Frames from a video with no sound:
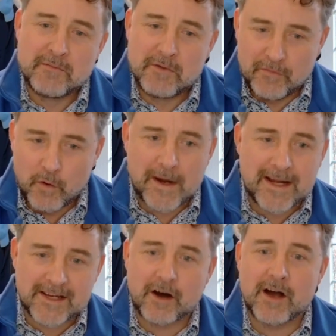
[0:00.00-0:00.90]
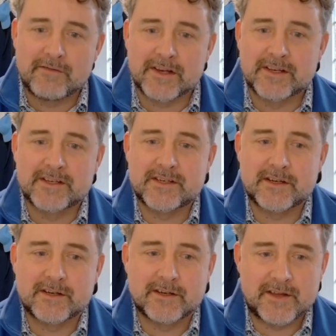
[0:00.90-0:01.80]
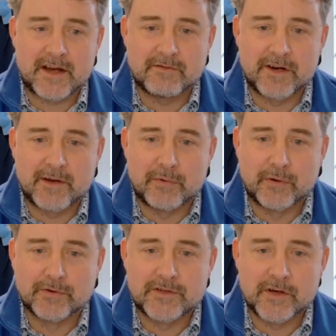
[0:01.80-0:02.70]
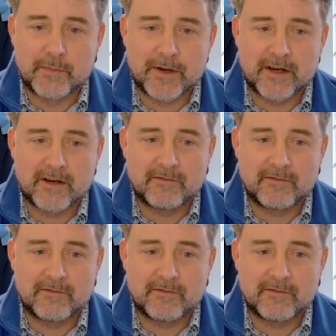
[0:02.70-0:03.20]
Before we dive into that really important topic,